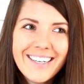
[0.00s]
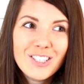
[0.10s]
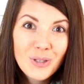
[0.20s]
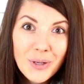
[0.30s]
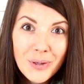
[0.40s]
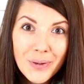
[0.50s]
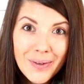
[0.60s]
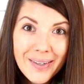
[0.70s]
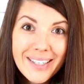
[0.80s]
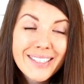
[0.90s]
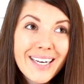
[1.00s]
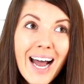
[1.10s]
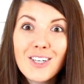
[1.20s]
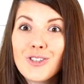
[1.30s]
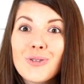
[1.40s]
true. That is
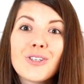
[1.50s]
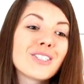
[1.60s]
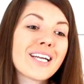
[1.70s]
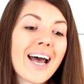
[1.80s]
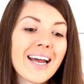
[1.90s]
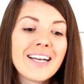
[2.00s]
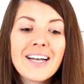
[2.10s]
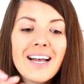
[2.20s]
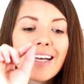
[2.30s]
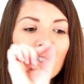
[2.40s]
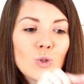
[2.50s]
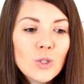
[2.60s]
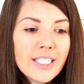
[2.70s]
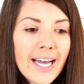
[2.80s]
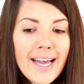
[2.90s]
not true. There's not.
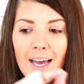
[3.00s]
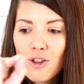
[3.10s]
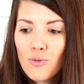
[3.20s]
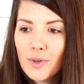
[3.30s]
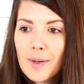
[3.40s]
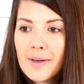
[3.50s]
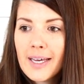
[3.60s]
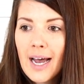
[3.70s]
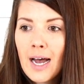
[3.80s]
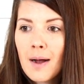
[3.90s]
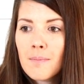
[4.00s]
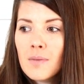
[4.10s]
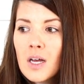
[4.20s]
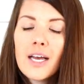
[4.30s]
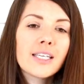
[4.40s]
Tuesday at 3
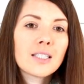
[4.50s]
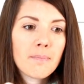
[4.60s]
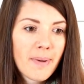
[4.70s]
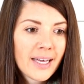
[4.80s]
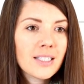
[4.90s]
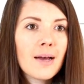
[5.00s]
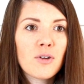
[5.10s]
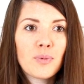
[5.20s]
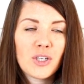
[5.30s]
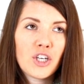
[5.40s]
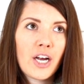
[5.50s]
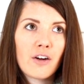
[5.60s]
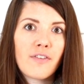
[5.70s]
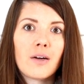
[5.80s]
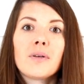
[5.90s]
p.m. is the best time to book your
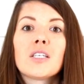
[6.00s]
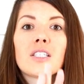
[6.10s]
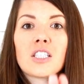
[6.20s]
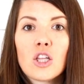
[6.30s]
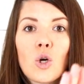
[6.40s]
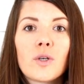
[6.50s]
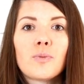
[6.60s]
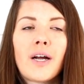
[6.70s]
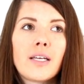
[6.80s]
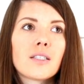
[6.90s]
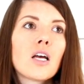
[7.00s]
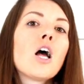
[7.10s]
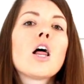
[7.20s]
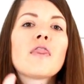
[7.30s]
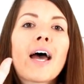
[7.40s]
airfare because it's the lowest price.
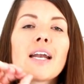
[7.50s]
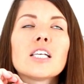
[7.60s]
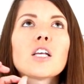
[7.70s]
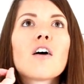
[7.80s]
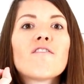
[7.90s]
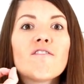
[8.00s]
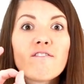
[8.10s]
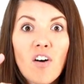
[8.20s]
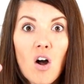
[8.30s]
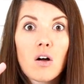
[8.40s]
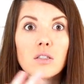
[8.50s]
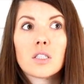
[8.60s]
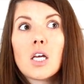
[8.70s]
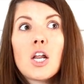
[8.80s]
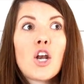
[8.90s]
That is
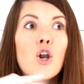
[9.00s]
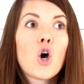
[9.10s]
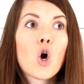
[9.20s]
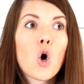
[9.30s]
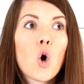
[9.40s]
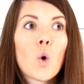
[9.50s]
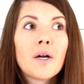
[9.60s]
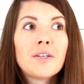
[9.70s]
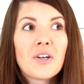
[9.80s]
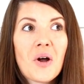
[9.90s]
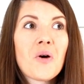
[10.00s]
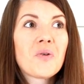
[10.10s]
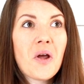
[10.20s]
false. No, no,